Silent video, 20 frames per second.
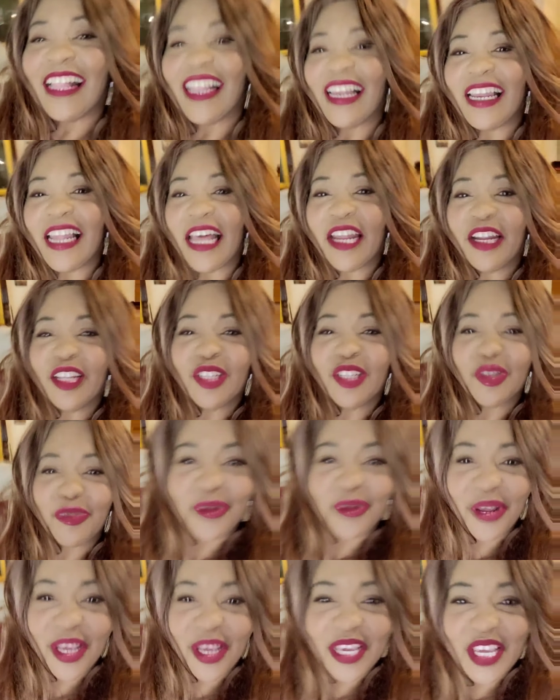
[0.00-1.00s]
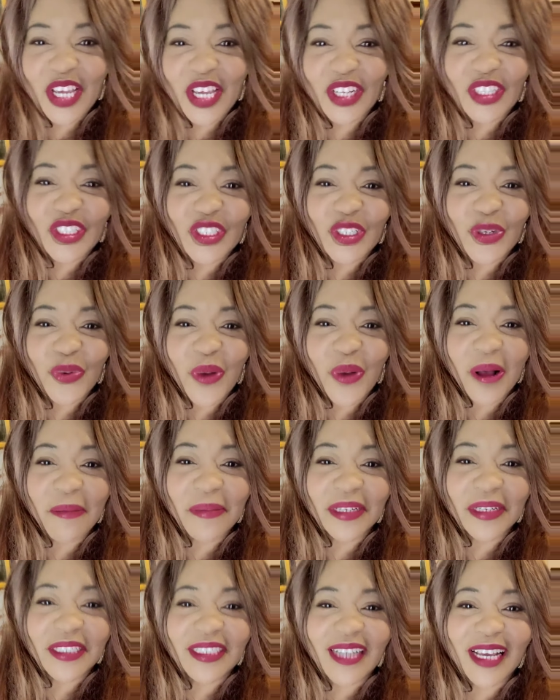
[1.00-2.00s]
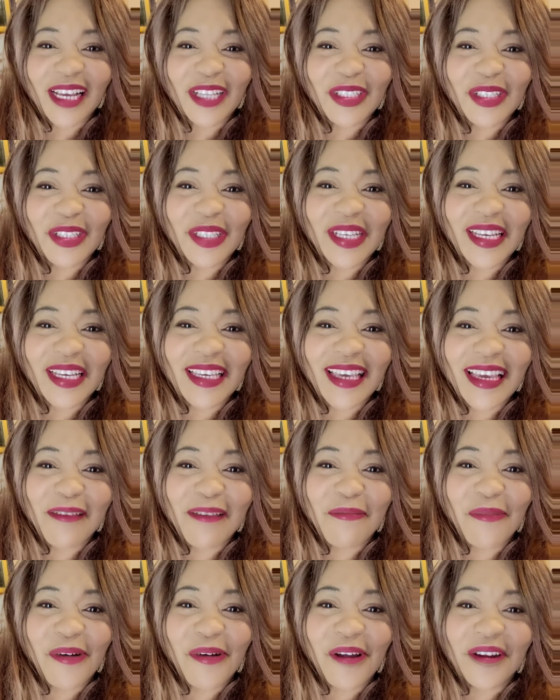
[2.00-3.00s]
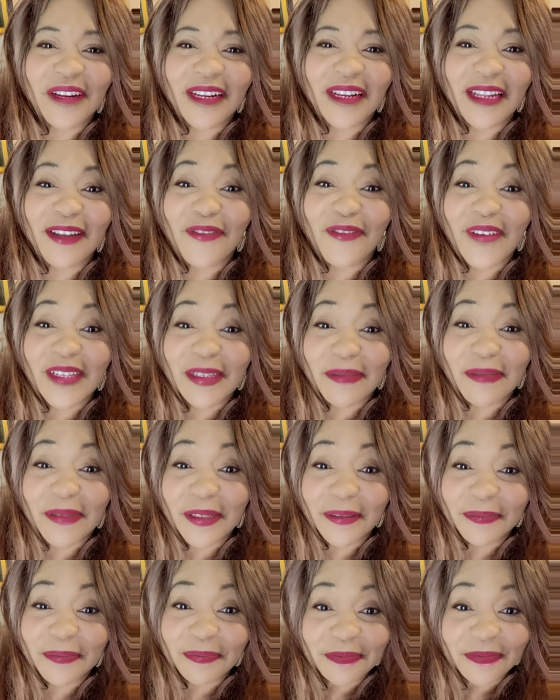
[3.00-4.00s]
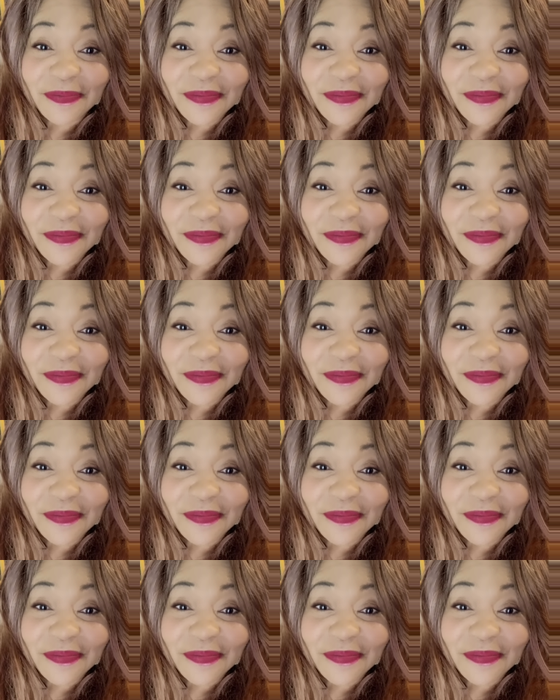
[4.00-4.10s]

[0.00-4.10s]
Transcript: Let us pray. Yeshua Messiah, to the King, immortal, invisible,